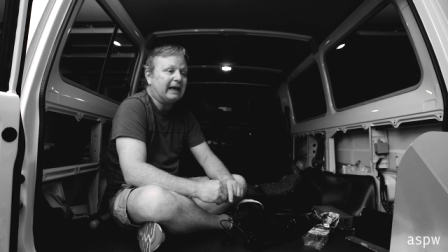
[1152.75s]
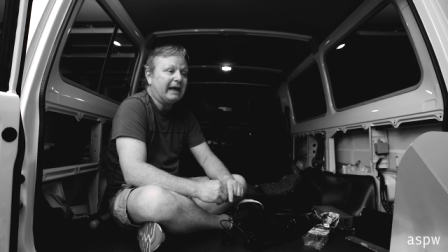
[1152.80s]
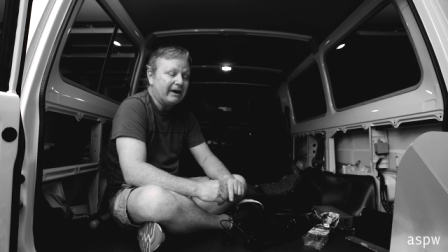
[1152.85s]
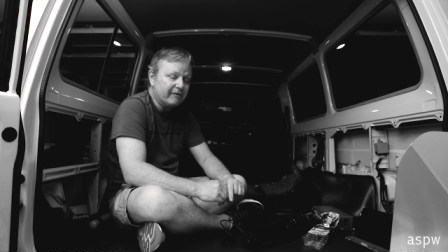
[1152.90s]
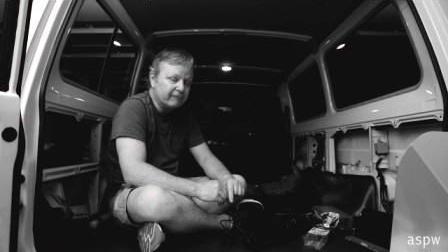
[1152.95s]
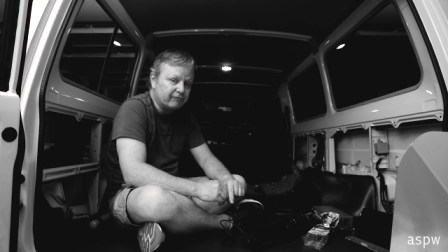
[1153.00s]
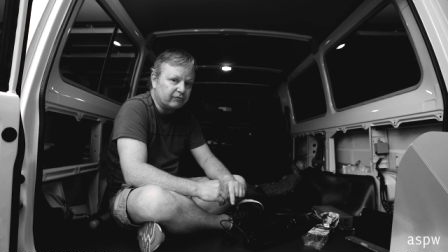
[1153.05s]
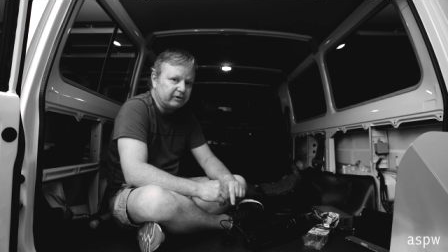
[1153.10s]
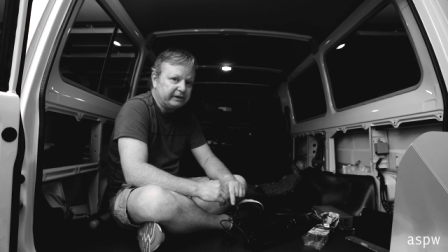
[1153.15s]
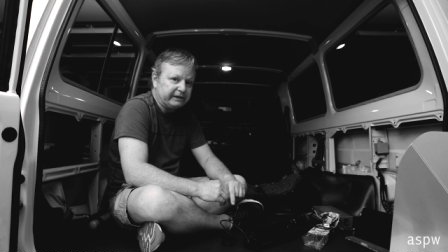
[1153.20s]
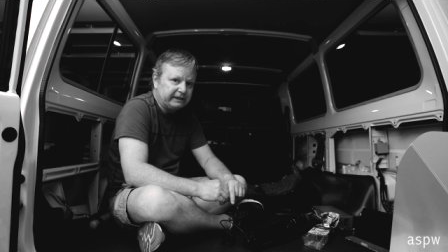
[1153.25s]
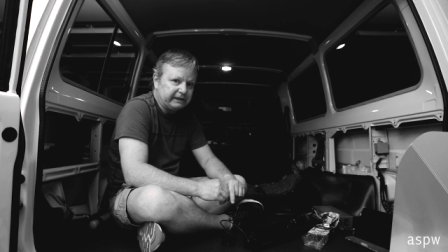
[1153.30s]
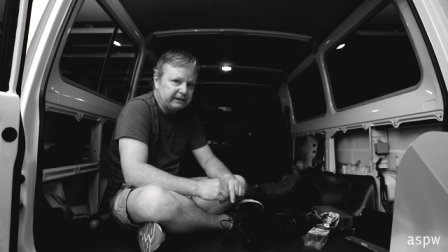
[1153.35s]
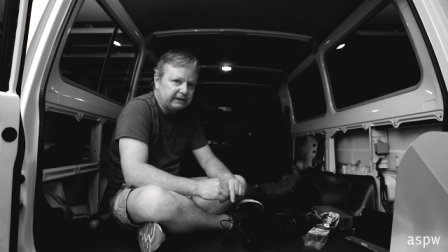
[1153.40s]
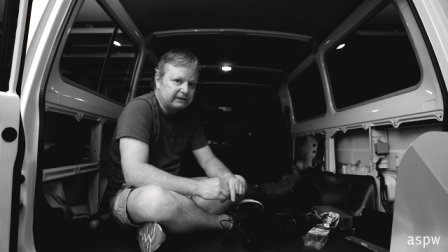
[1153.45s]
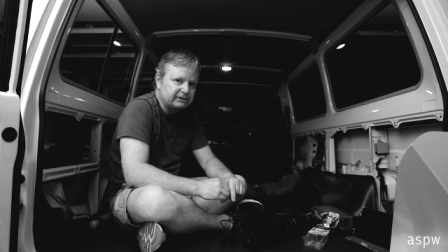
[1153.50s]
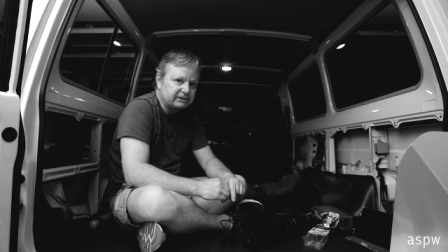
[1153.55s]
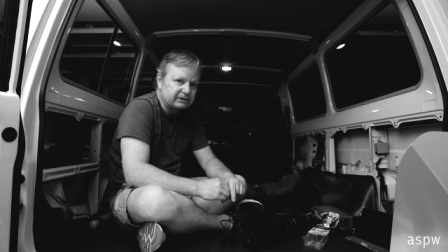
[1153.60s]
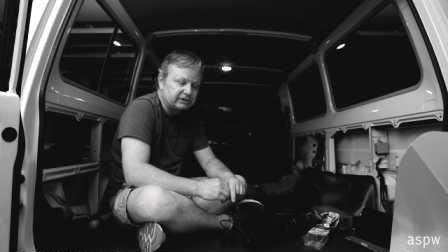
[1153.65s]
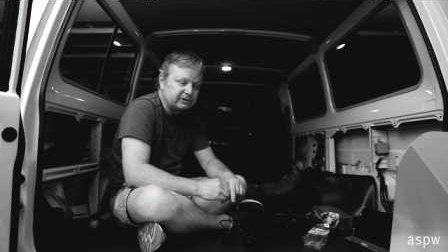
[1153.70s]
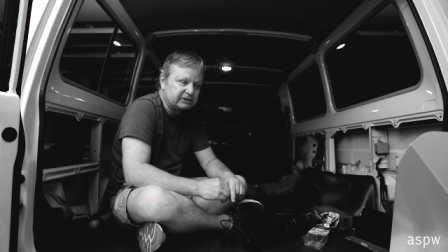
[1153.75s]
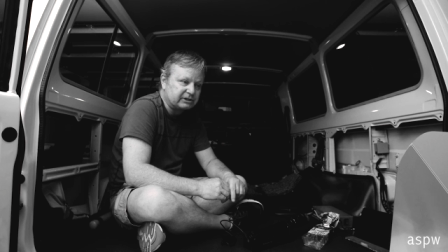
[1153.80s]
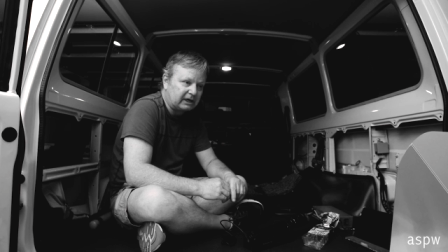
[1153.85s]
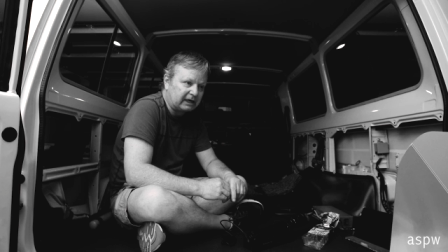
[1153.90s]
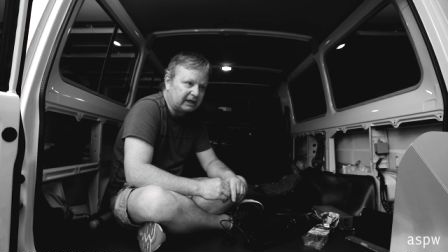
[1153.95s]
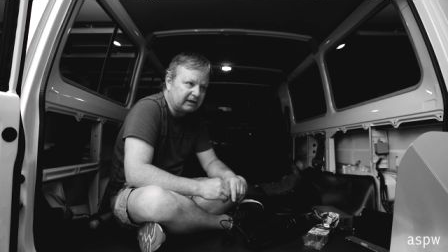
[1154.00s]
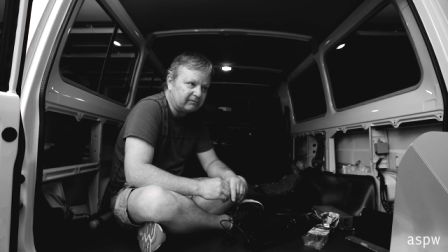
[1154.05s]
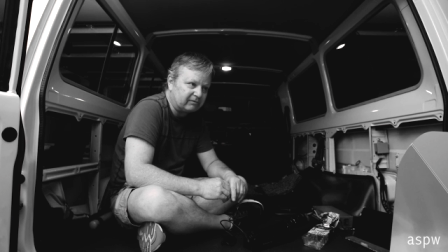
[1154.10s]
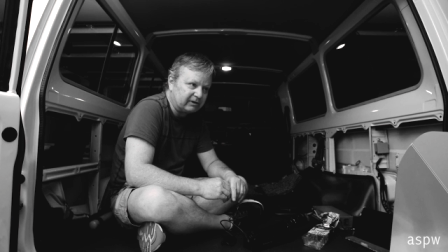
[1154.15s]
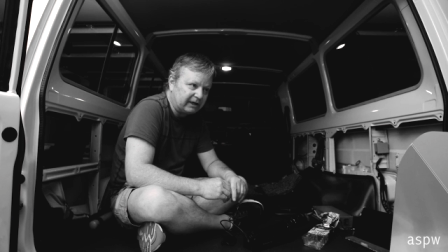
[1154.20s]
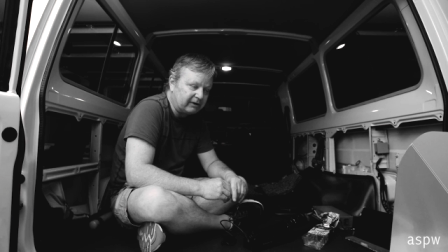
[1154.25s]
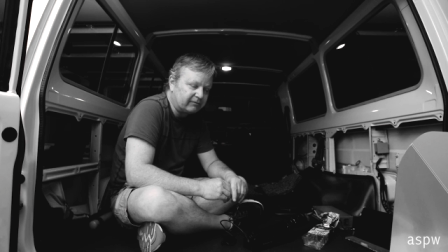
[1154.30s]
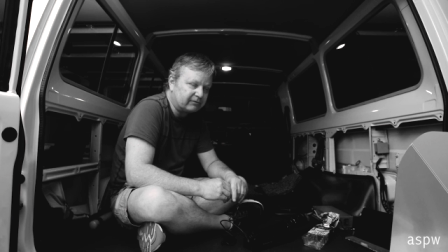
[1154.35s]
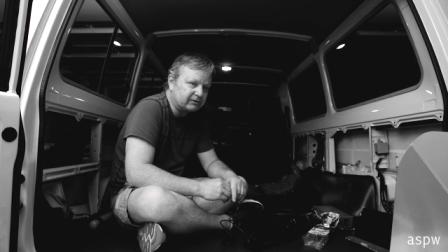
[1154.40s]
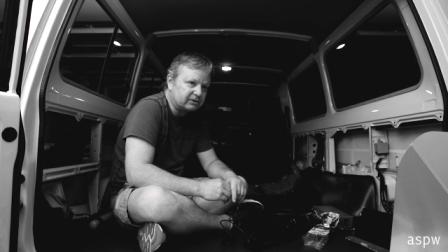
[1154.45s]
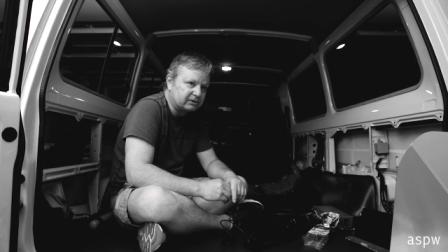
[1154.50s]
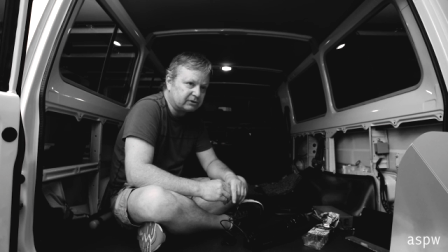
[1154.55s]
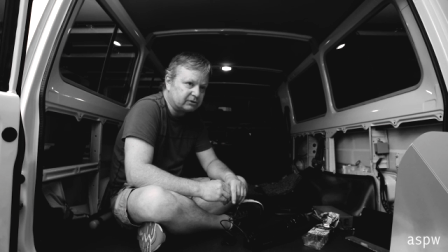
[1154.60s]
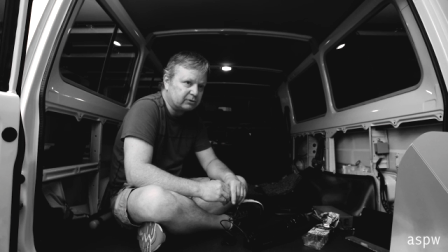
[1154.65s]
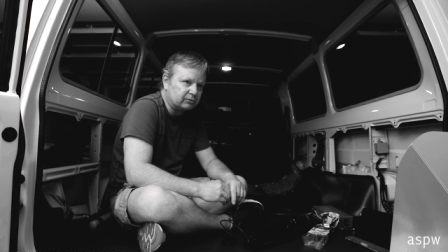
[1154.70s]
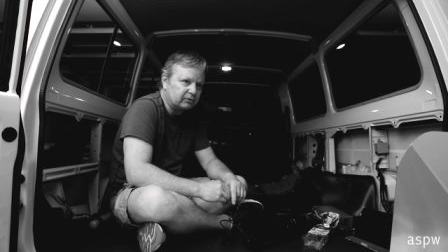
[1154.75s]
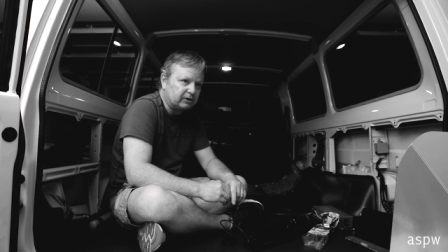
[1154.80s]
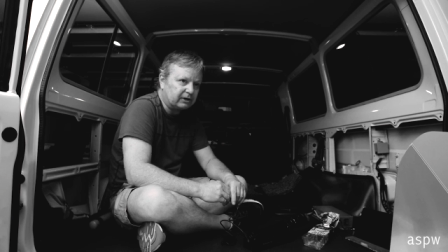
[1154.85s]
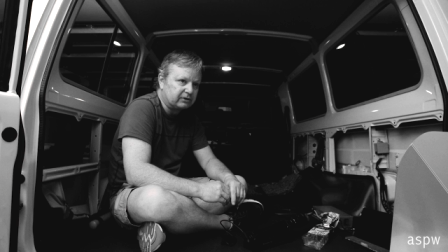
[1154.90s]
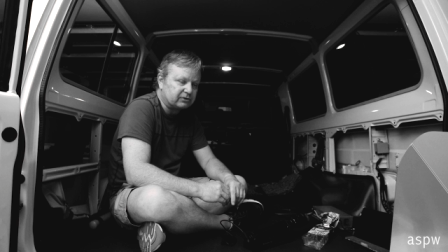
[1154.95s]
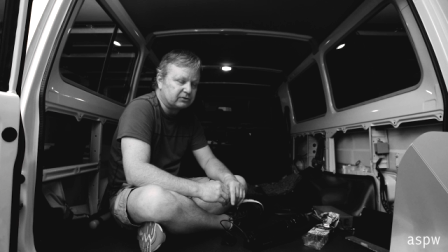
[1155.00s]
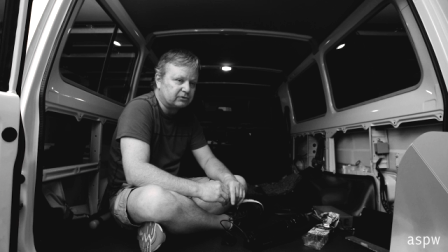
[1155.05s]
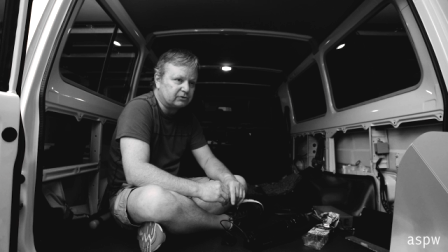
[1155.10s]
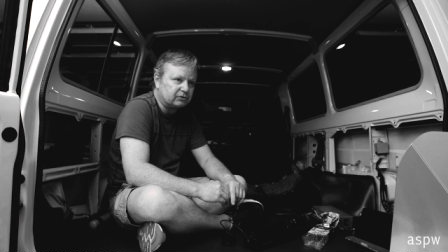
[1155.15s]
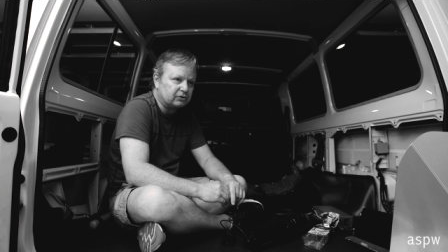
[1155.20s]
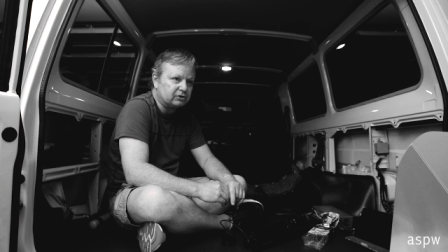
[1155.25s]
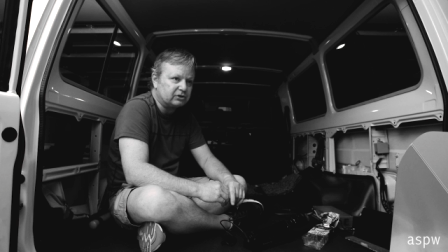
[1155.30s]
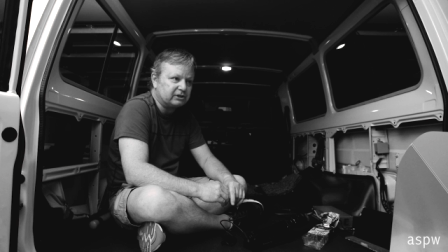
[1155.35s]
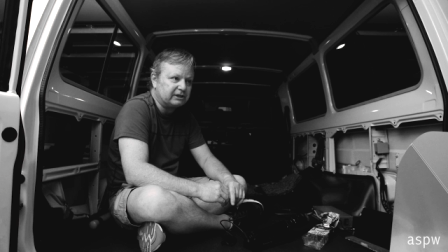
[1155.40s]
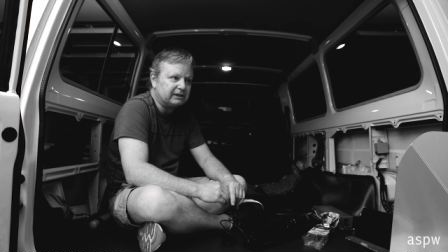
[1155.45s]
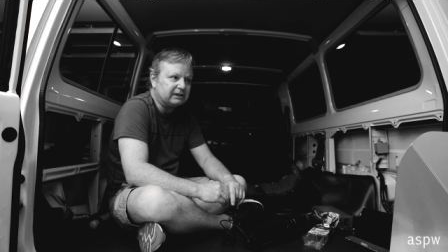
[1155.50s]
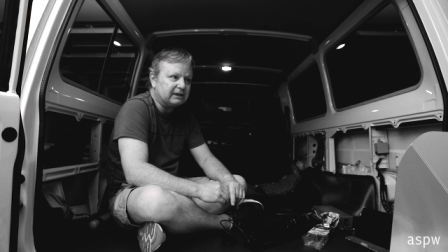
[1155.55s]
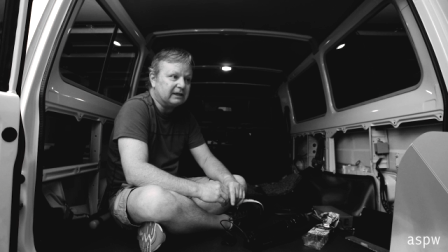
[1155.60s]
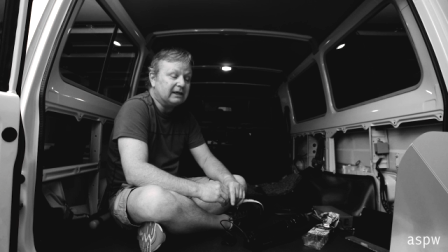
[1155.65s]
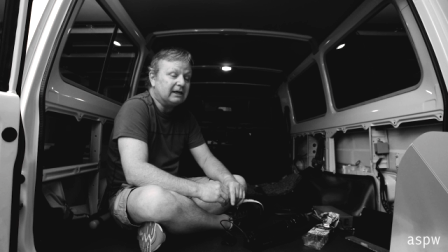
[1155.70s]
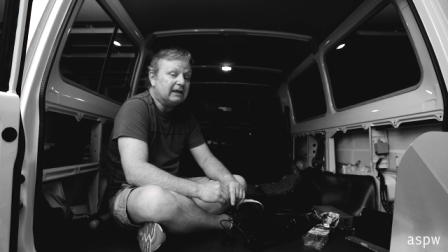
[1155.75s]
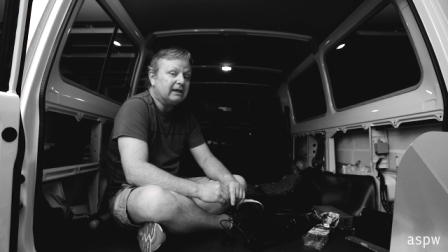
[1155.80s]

every year since I've left in 2013.